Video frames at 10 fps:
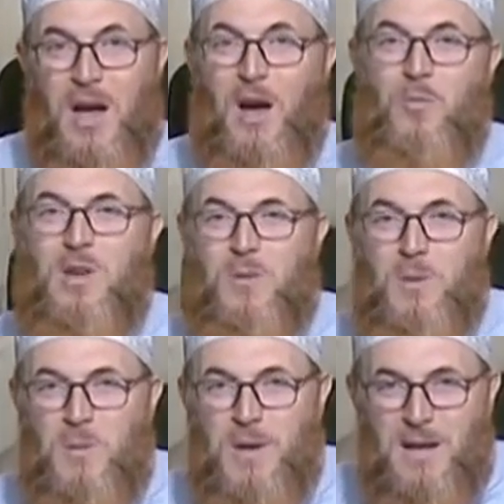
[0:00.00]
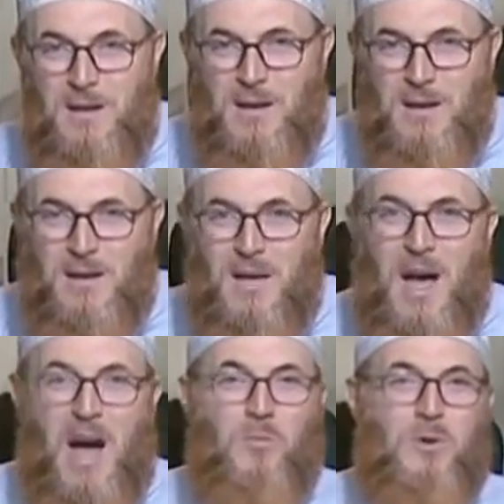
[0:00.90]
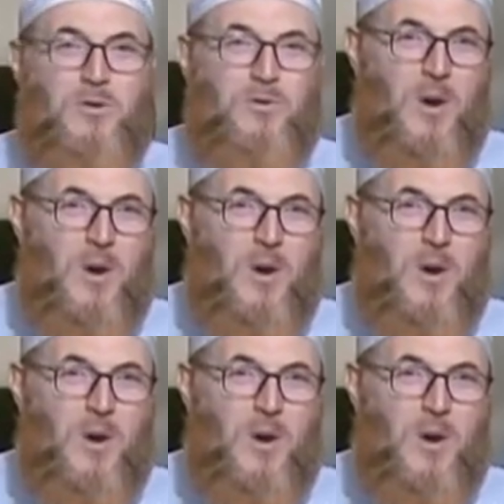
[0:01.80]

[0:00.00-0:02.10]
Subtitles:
how many people attended, how much